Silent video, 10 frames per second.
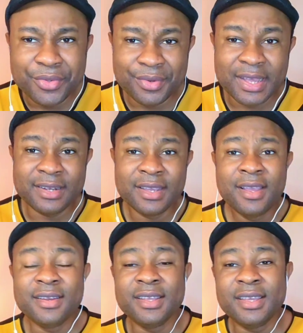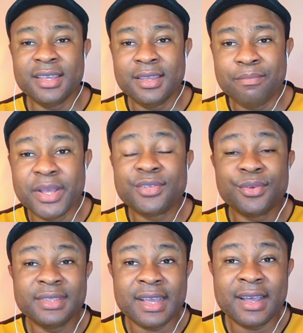you that the
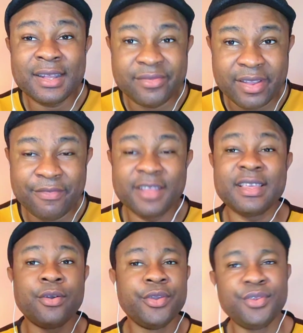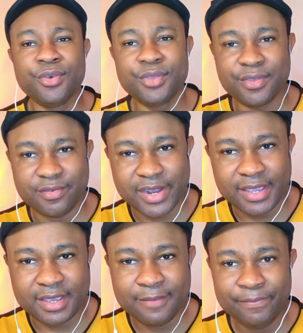petrol tanker drivers are going to go to
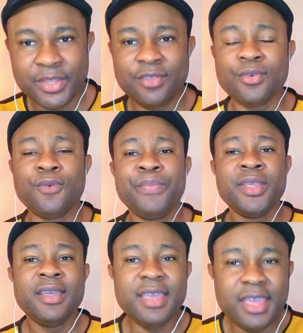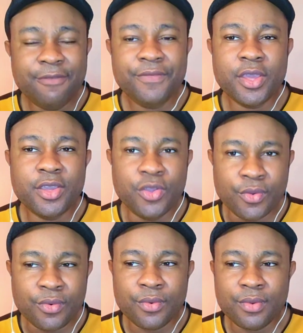strike. So if
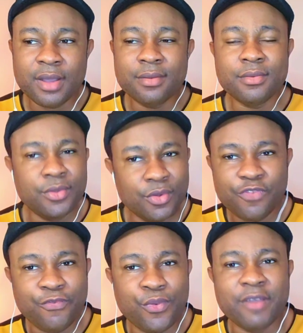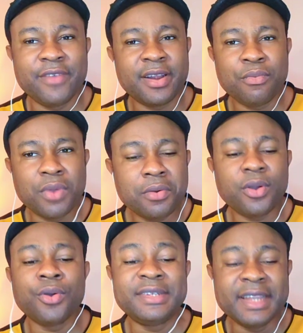you use fuel very well,
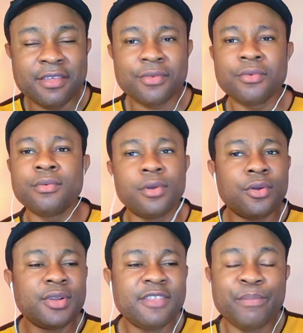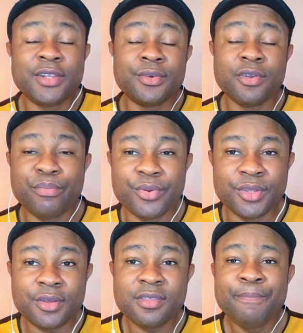or diesel, or all these petroleum
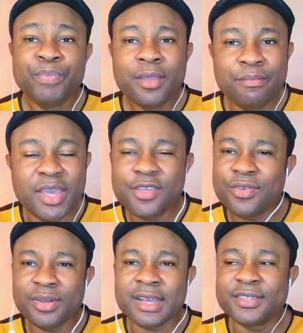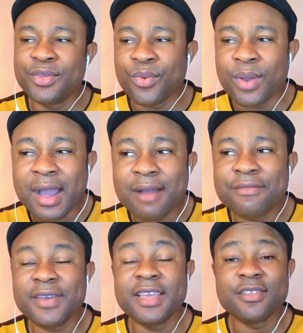products, make sure that you
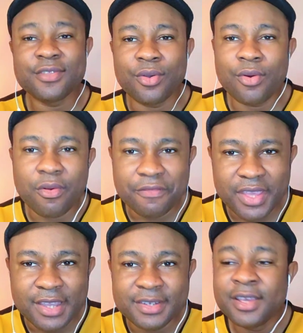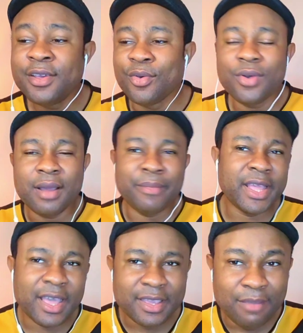have in store of it. Go and
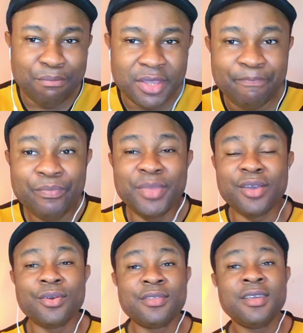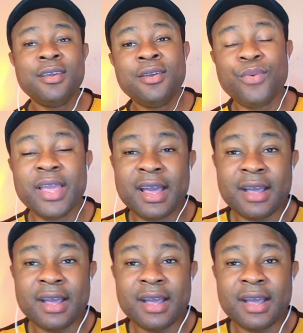buy and keep it, because we are